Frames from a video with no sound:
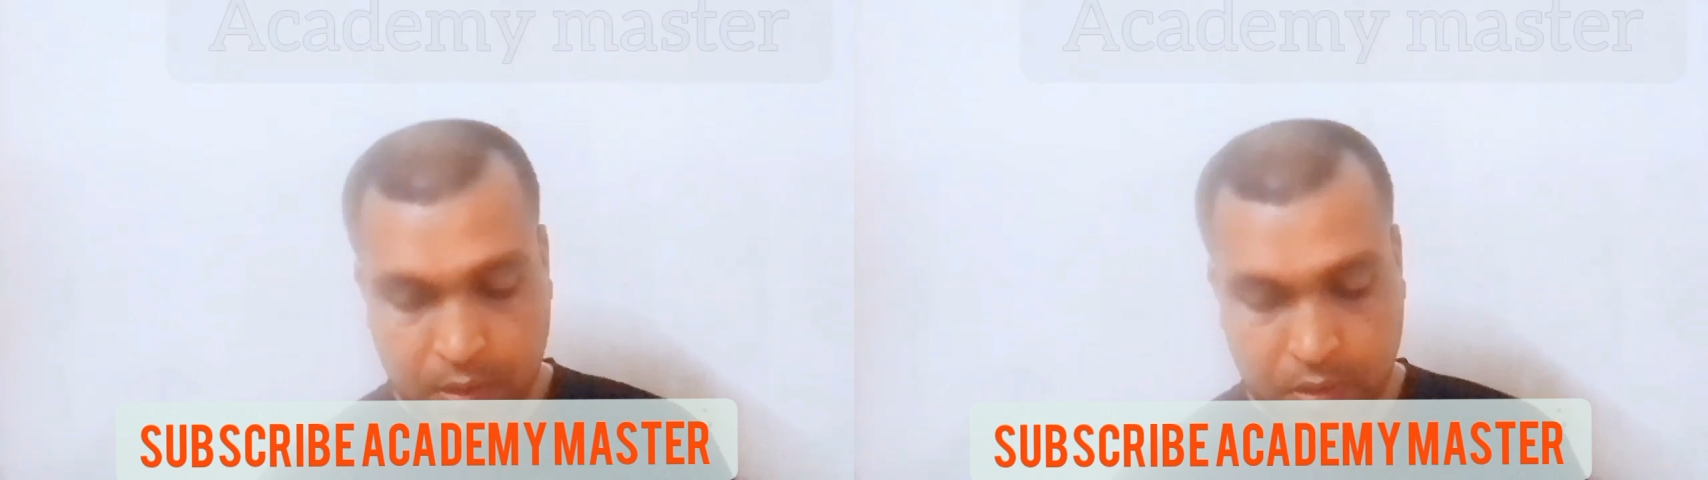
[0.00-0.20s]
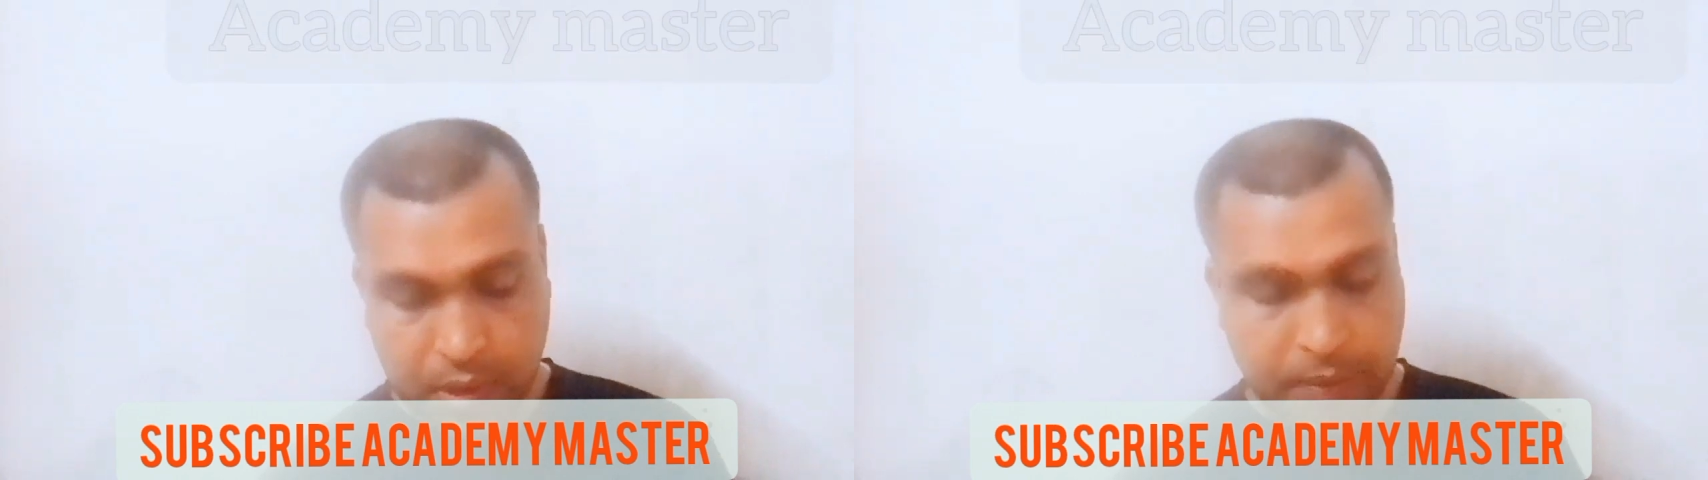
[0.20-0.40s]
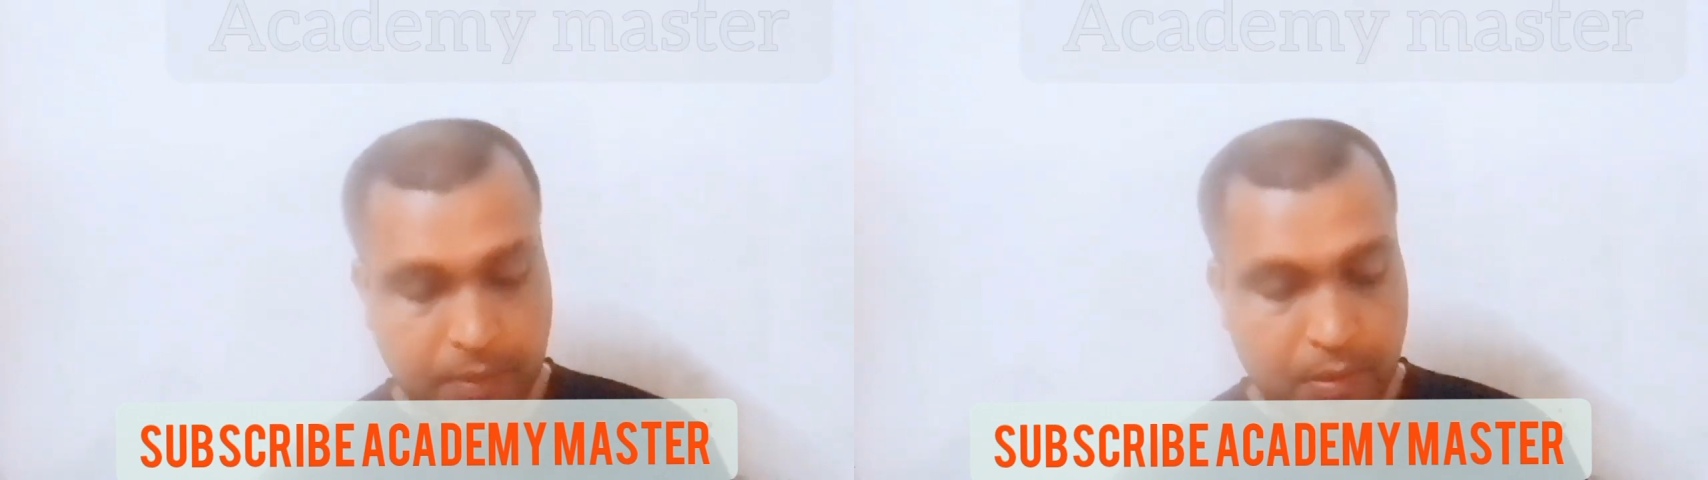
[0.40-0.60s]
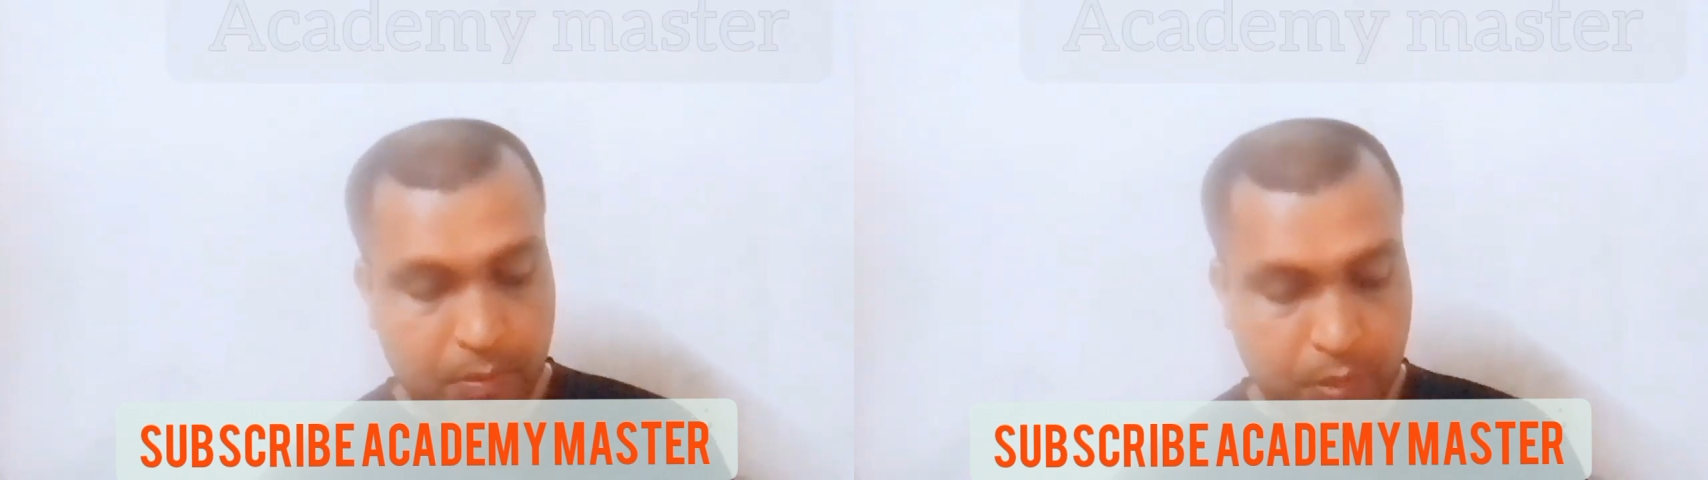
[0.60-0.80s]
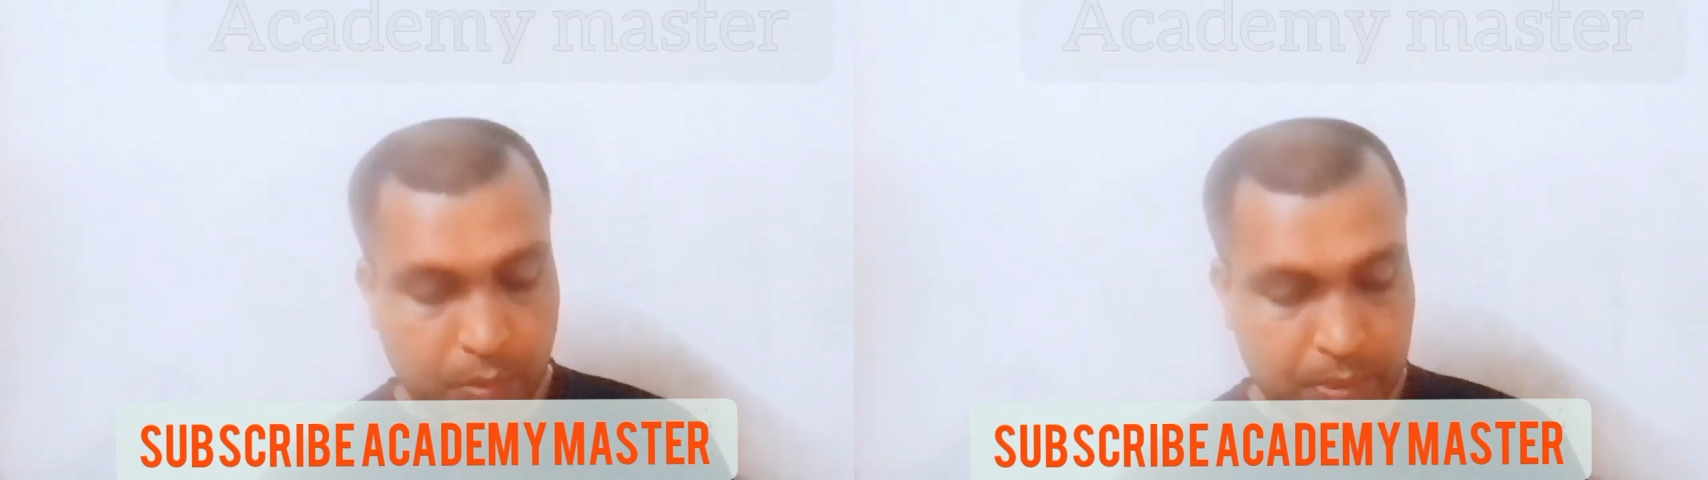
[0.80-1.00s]
Okay,
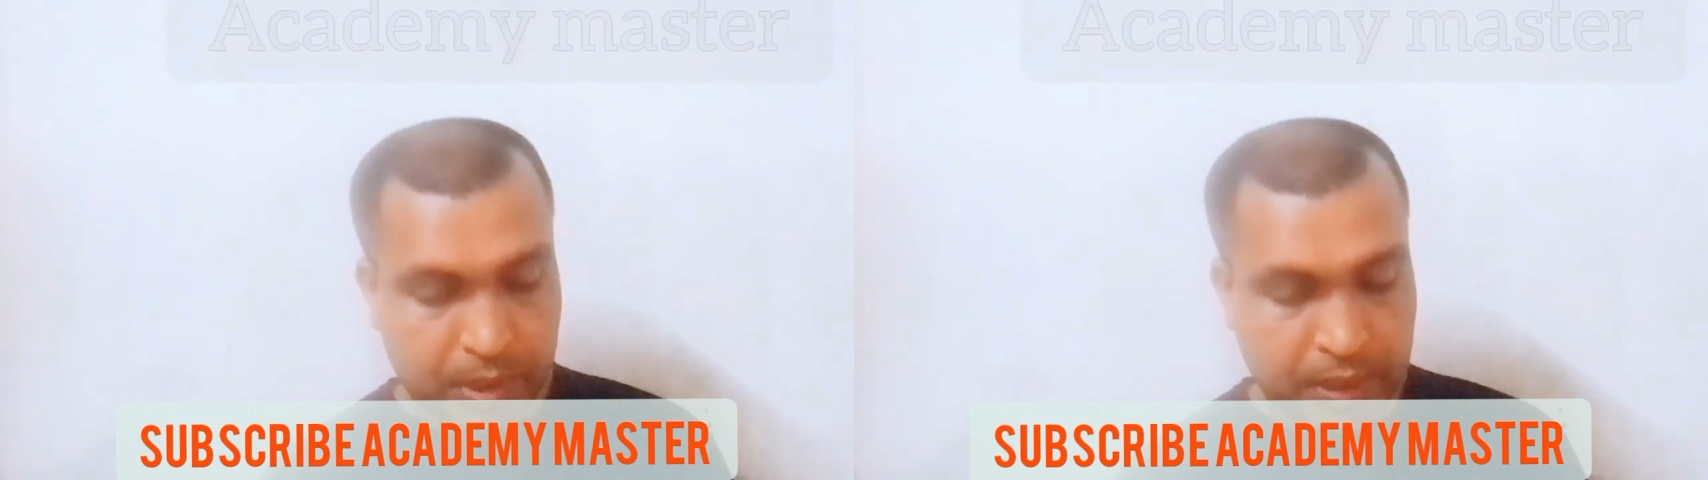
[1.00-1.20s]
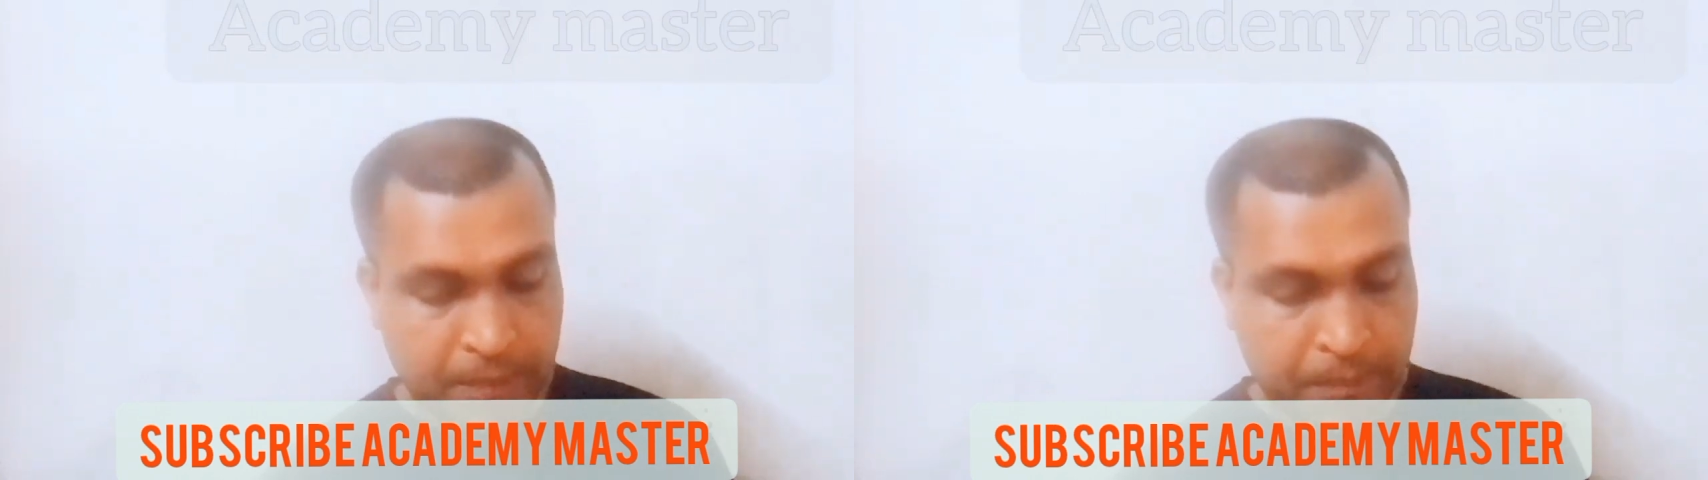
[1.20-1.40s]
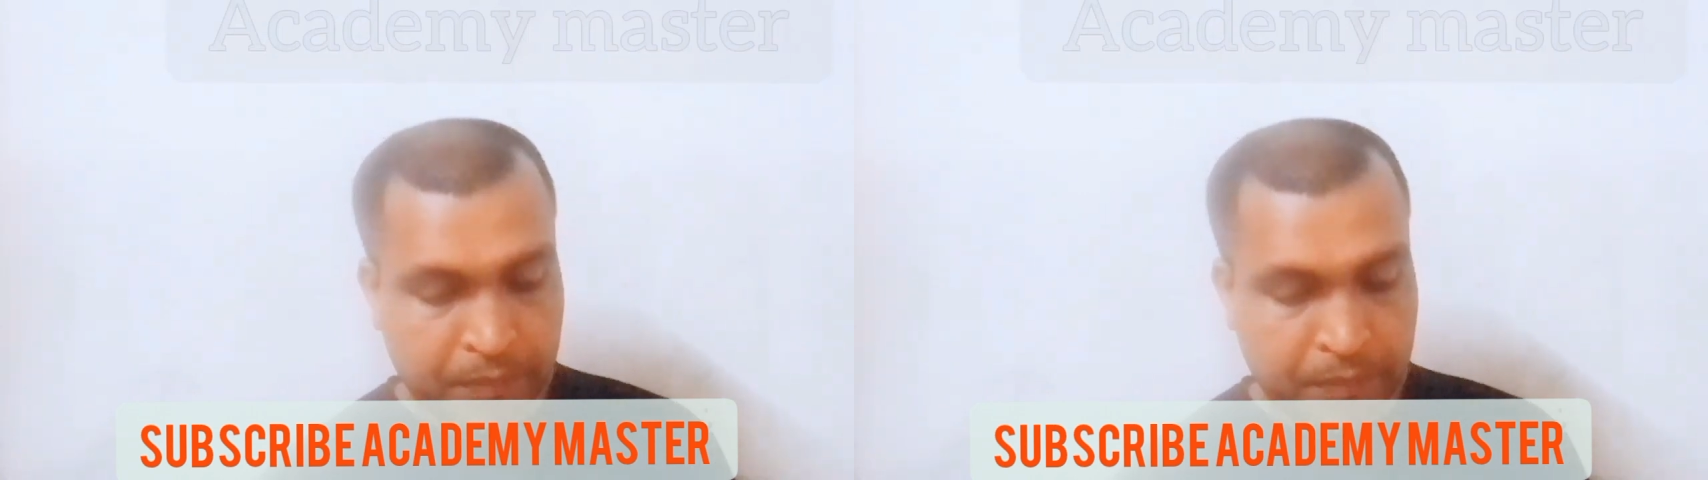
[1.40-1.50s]
properly.